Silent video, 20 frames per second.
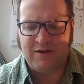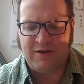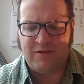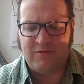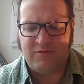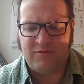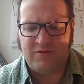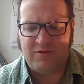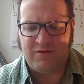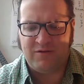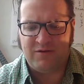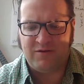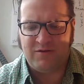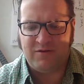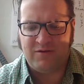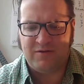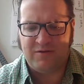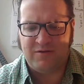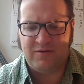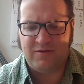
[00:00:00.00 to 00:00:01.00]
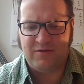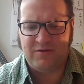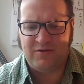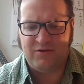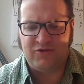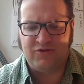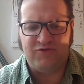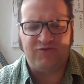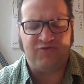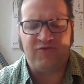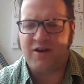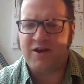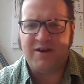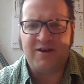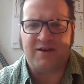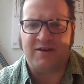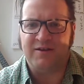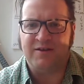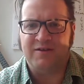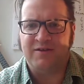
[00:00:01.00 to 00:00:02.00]
And you should
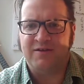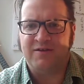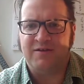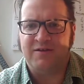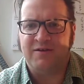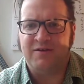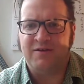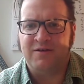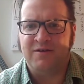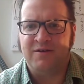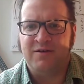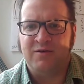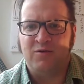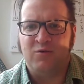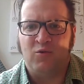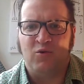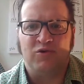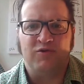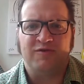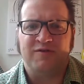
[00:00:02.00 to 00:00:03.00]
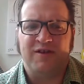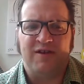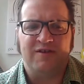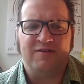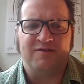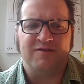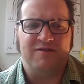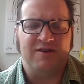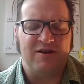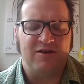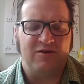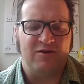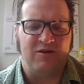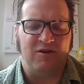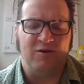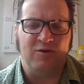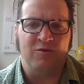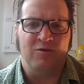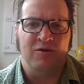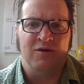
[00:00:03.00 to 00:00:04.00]
fight it. Worst case
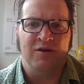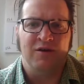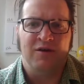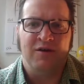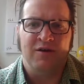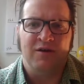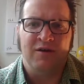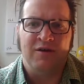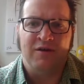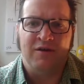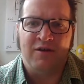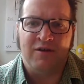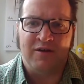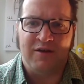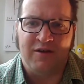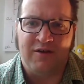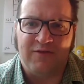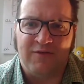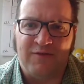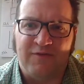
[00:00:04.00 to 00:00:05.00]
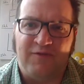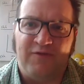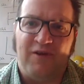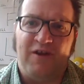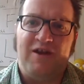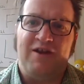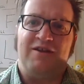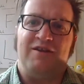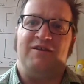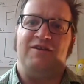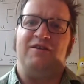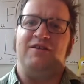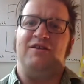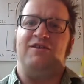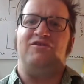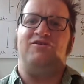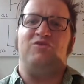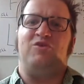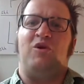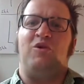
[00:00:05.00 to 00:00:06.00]
scenario, if you fight it,
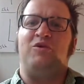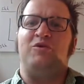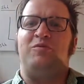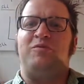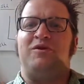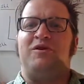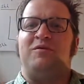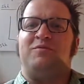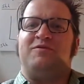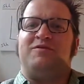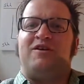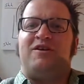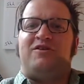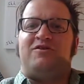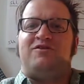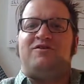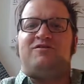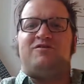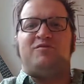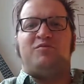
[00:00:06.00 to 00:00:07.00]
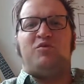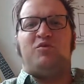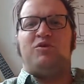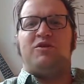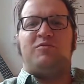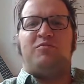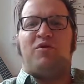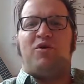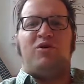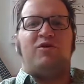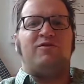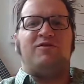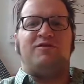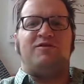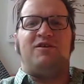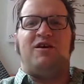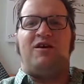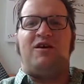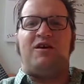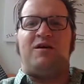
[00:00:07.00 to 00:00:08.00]
is you'll only be upset or disappointed part of the
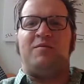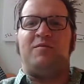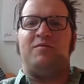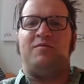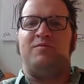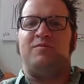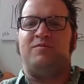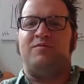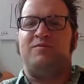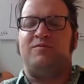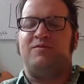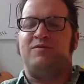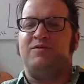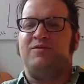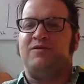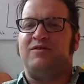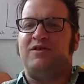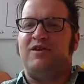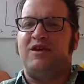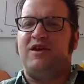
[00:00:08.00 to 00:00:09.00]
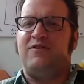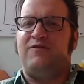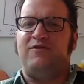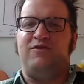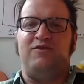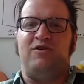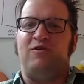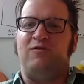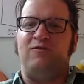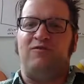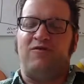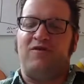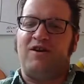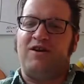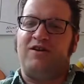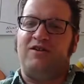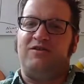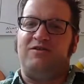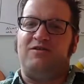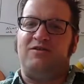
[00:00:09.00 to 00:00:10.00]
time. If you don't
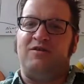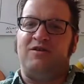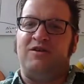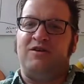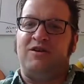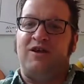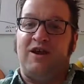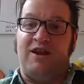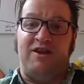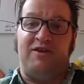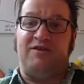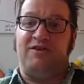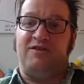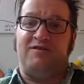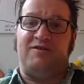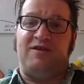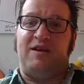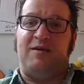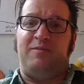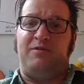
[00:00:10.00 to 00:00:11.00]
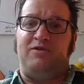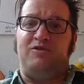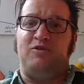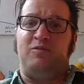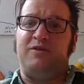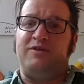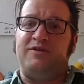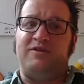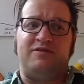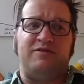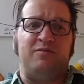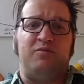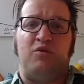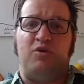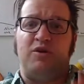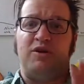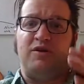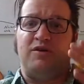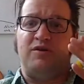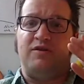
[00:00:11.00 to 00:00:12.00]
fight it, and it does happen, you'll be
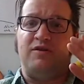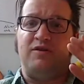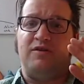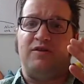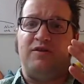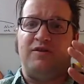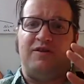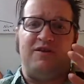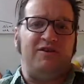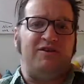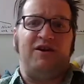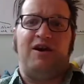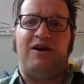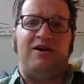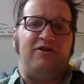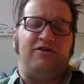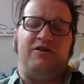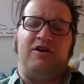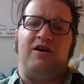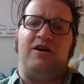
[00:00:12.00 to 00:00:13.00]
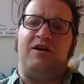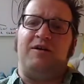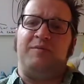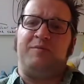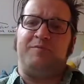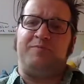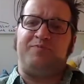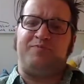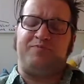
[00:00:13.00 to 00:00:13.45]
disappointed the entire time.